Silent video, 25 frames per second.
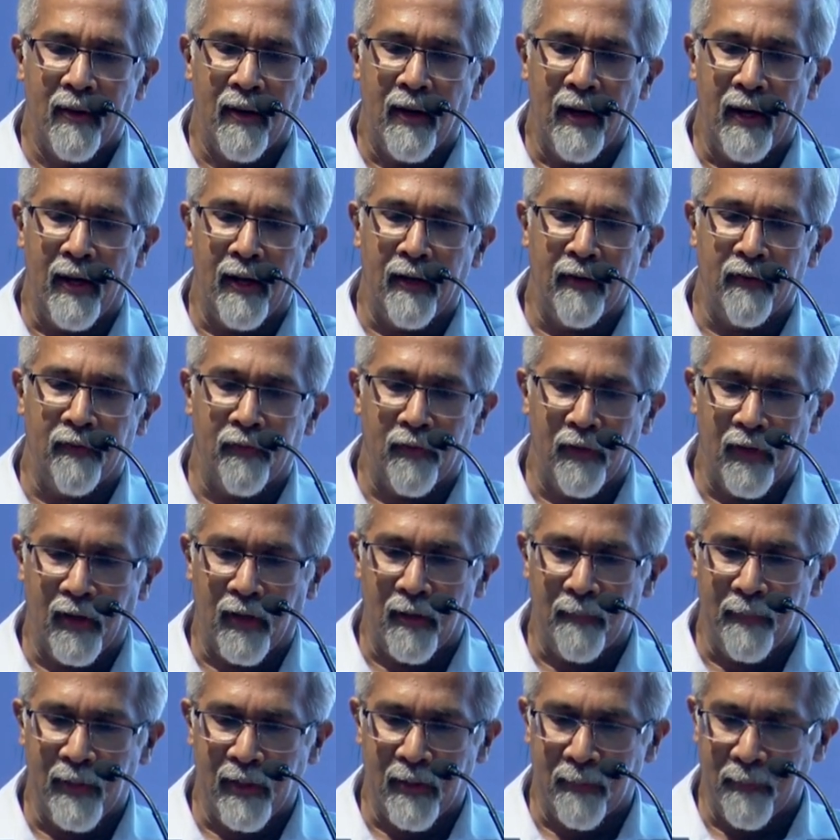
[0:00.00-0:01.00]
and a
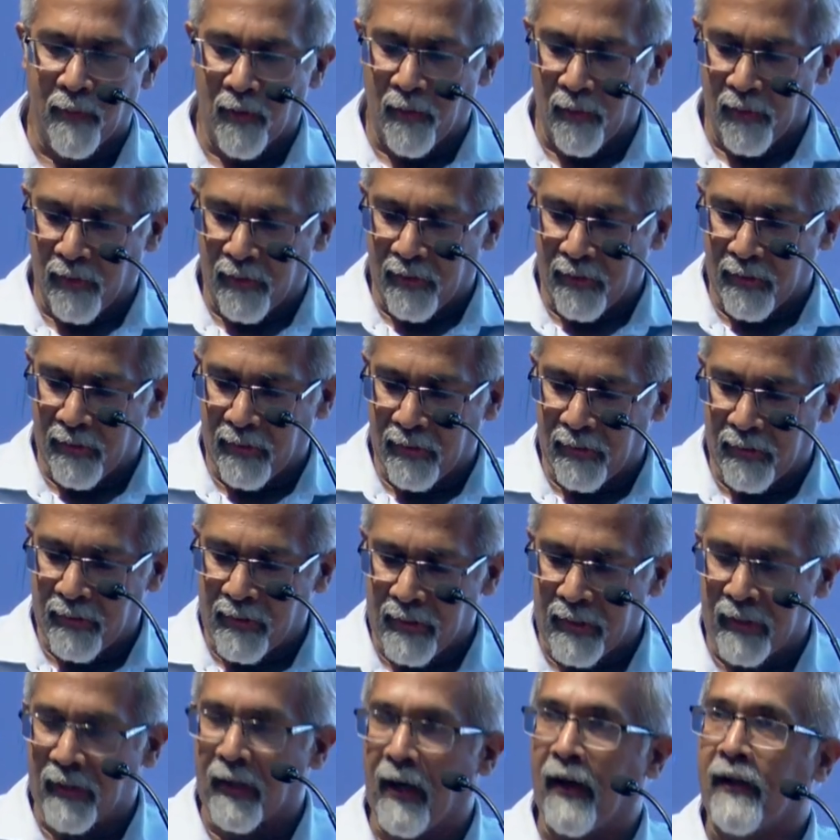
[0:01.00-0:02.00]
little bit about
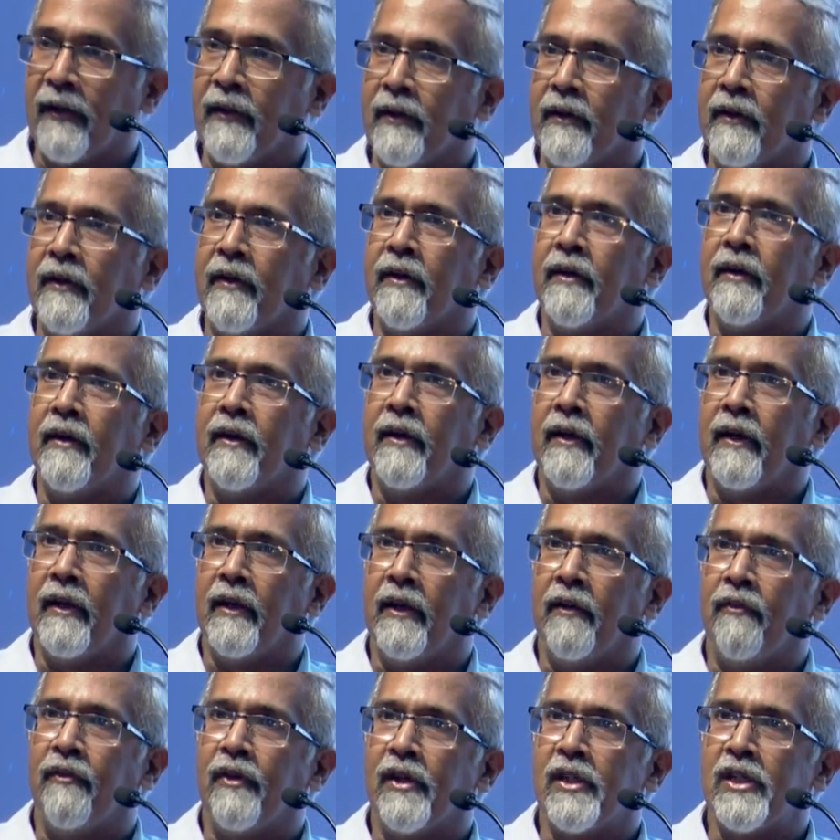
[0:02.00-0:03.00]
the other
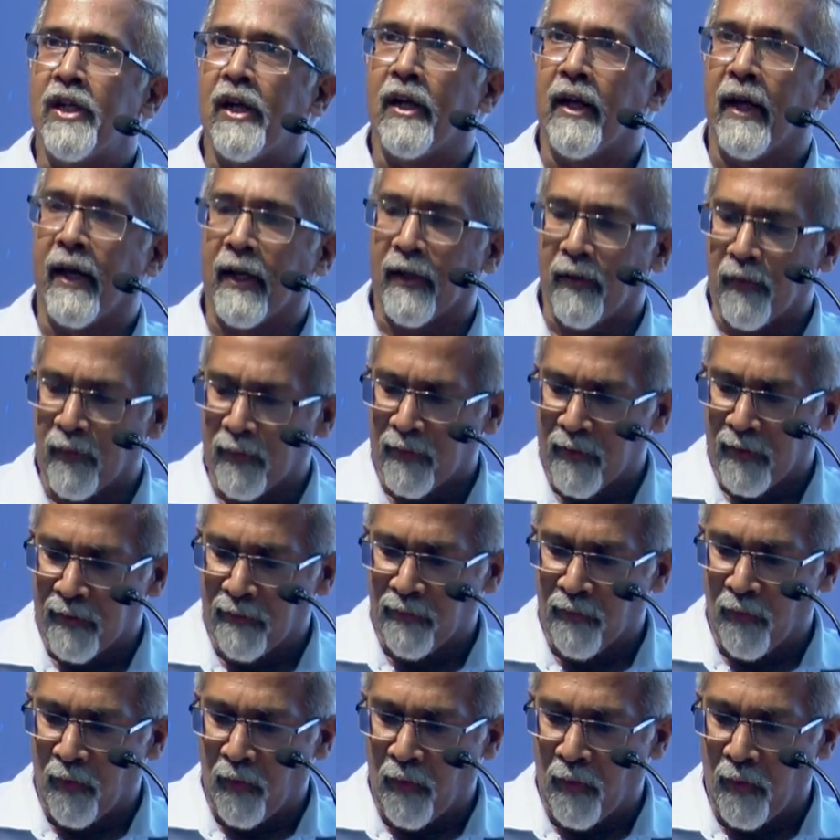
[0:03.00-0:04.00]
differential diagnosis
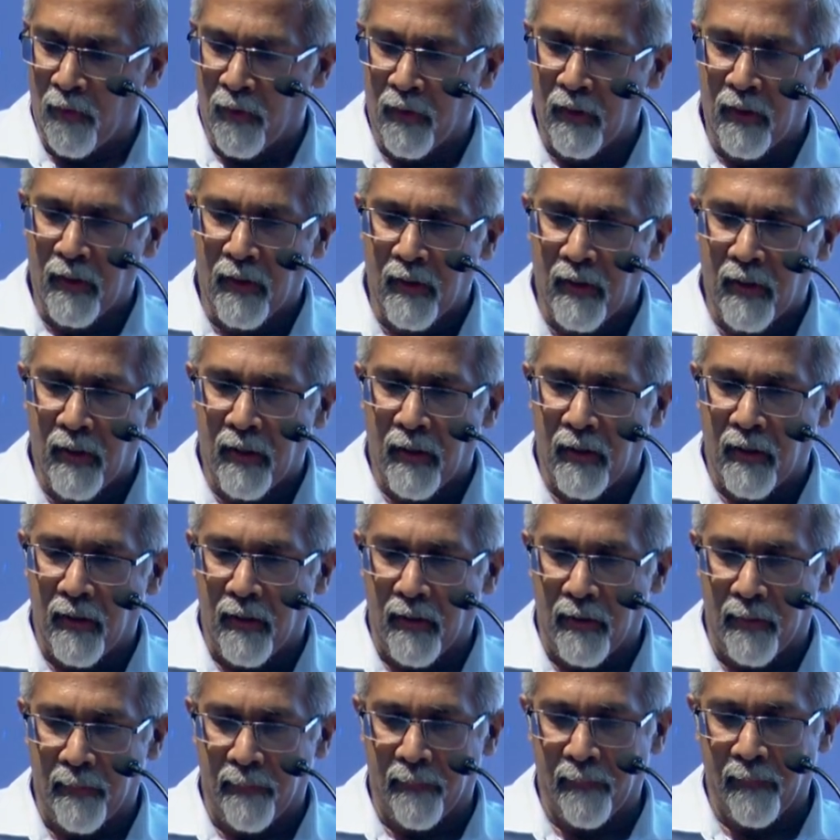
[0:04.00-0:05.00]
for
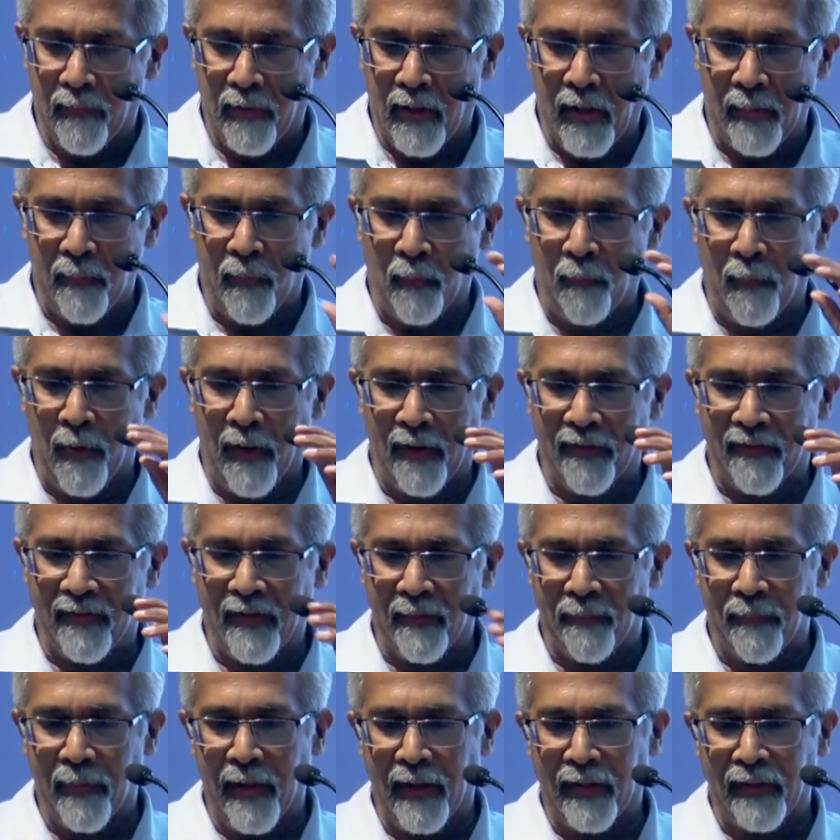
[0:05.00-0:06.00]

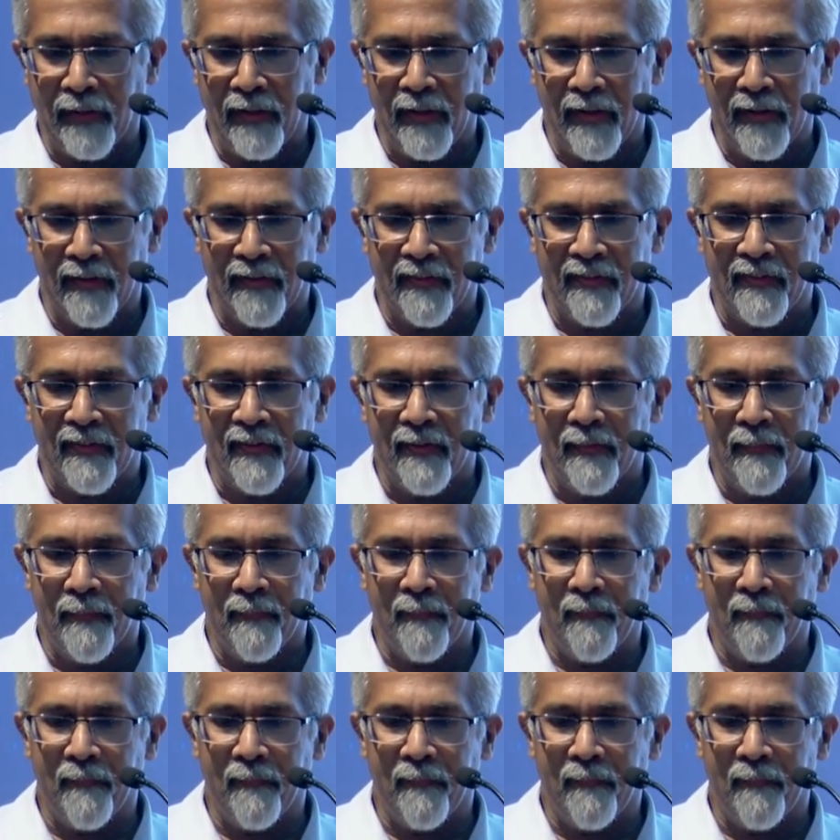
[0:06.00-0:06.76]
hypoplastic pancreas.